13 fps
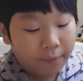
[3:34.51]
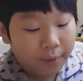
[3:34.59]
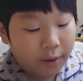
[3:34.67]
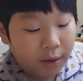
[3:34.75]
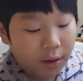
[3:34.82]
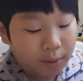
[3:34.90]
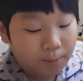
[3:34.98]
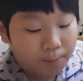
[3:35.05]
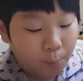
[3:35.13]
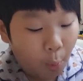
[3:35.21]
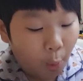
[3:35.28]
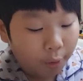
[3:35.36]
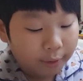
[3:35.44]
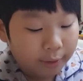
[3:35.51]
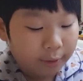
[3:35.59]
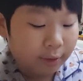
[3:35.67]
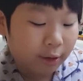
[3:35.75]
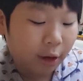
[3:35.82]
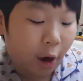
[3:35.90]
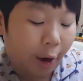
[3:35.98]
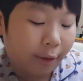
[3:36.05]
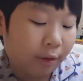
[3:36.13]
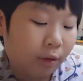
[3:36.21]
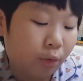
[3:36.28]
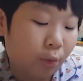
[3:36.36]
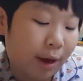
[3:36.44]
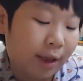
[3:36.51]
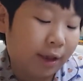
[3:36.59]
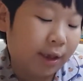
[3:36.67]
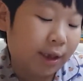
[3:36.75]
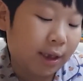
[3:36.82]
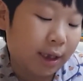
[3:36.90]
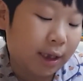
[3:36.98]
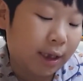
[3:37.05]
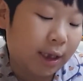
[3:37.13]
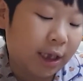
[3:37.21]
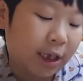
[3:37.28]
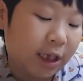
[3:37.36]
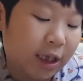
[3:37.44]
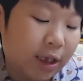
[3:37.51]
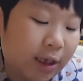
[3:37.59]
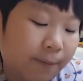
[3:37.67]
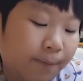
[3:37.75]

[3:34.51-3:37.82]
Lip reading: It both starts with E.